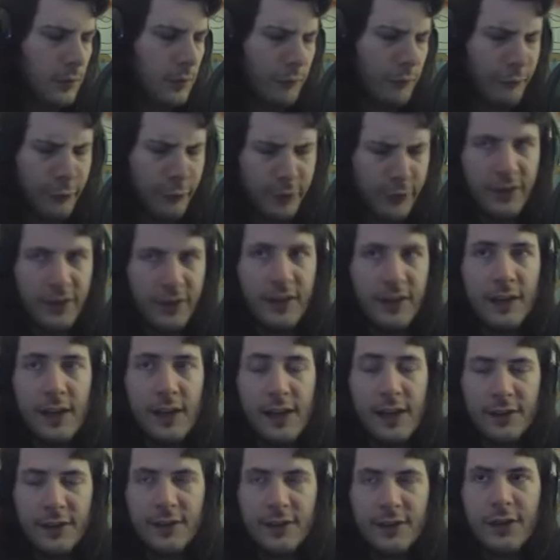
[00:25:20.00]
For
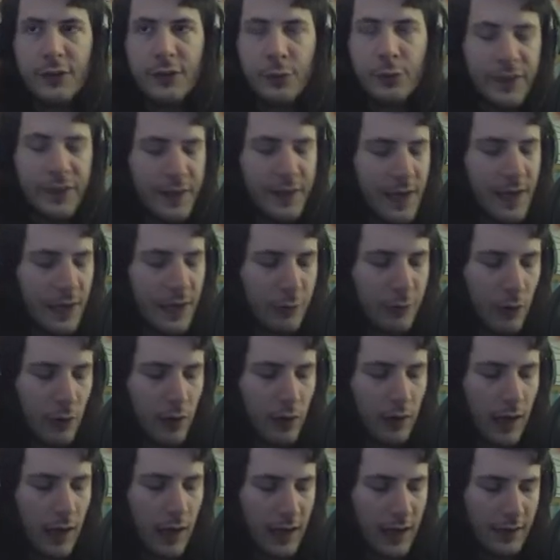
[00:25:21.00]
instance, with the death
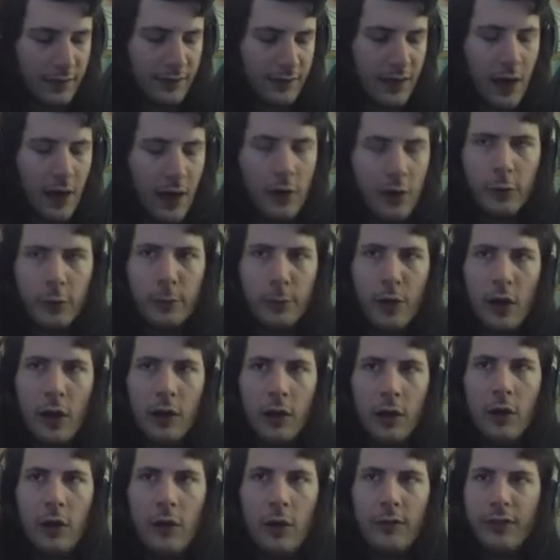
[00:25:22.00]
wall, I could toggle them
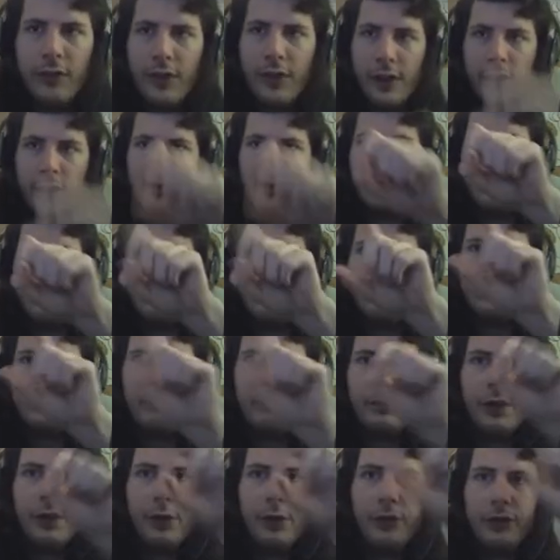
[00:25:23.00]
all off, then
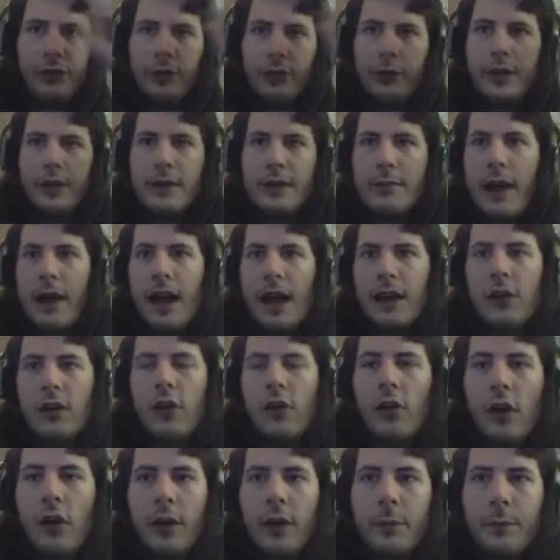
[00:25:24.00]
flip those three back
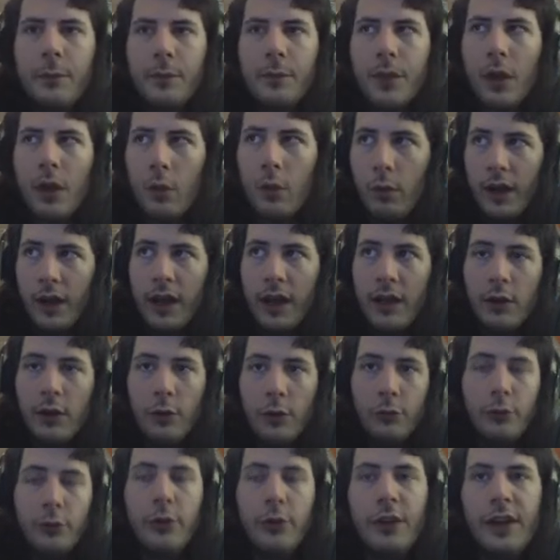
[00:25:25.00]
on. When I go
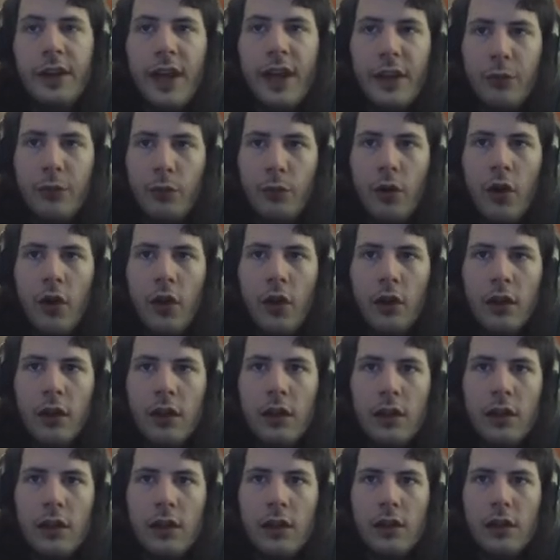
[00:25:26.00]
through the death wall,
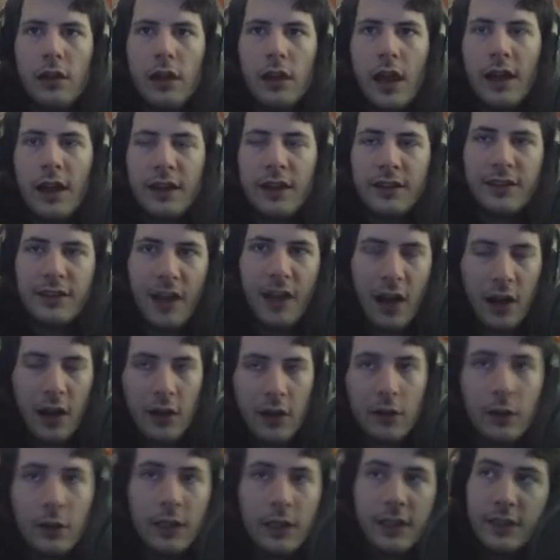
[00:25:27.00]
I could
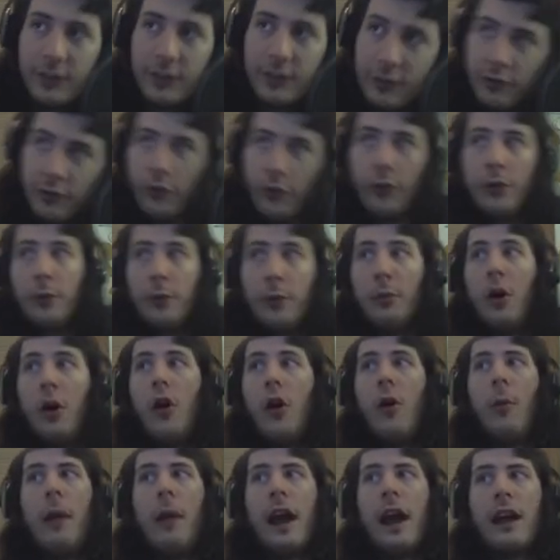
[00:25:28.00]
toggle it to turn them
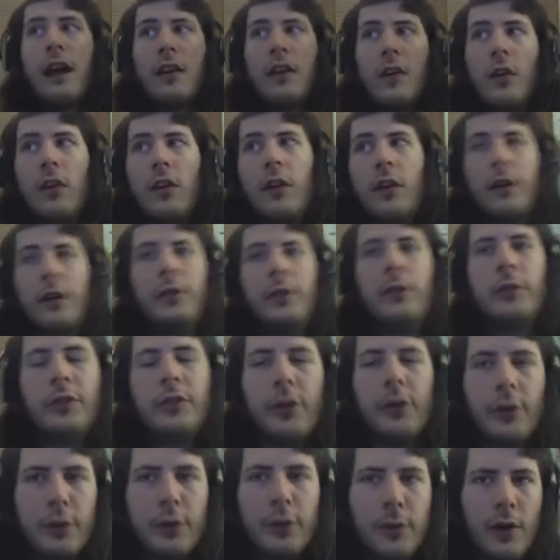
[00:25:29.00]
all back on, or
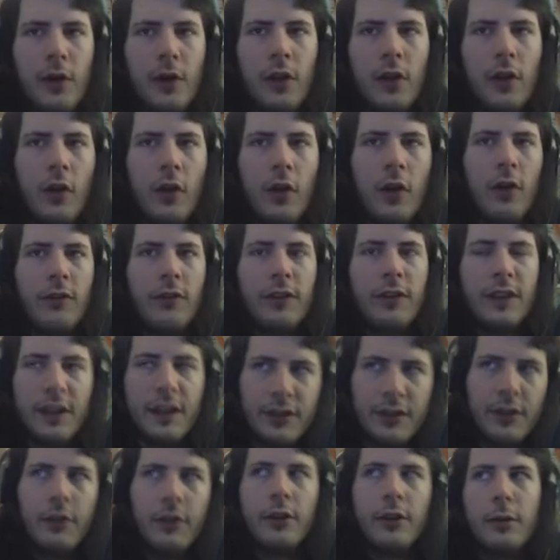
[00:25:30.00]
turn them all off and
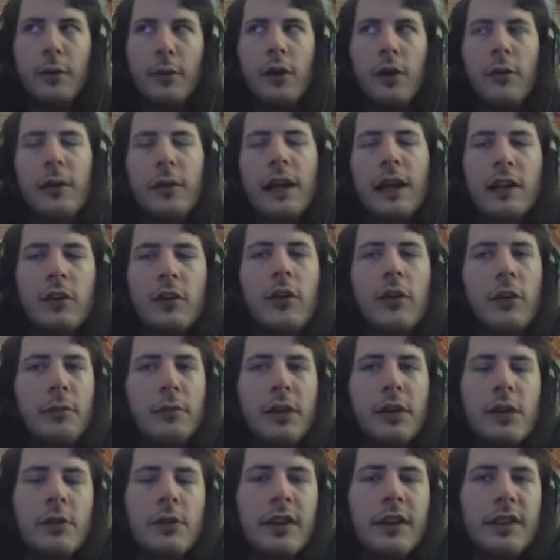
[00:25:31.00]
then turn them all back on,
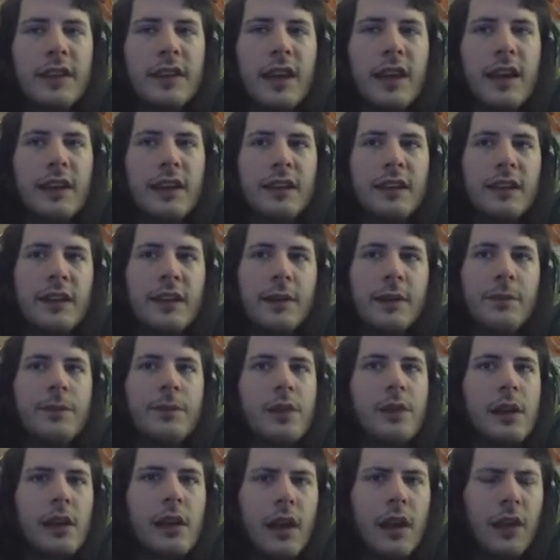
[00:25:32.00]
but you get the idea.
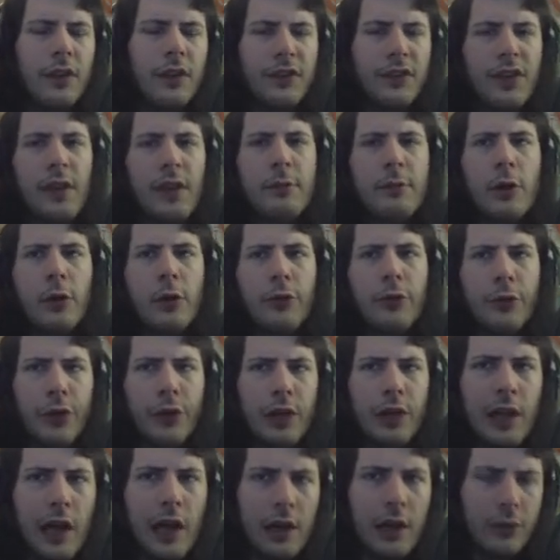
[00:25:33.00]
And the same goes for the
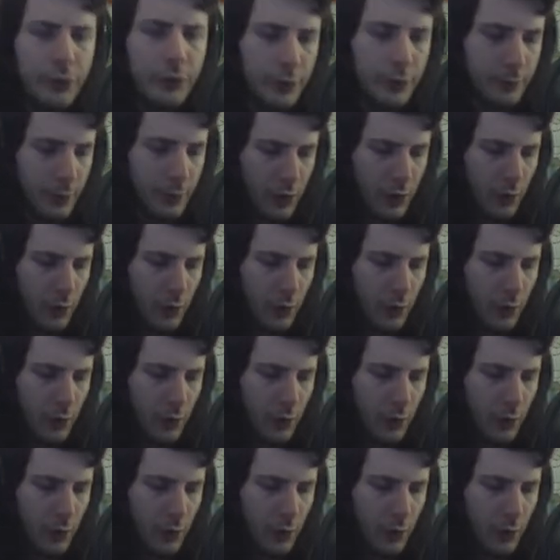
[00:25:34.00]
clock room.